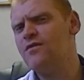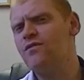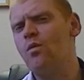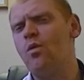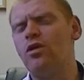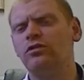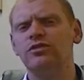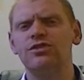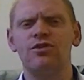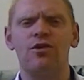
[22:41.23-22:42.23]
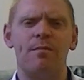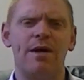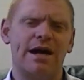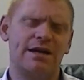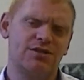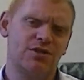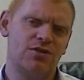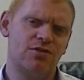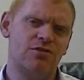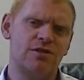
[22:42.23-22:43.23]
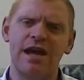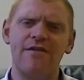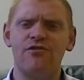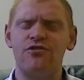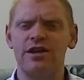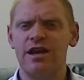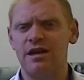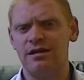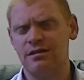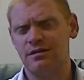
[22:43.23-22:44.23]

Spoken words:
ever want to go back to coke ever again.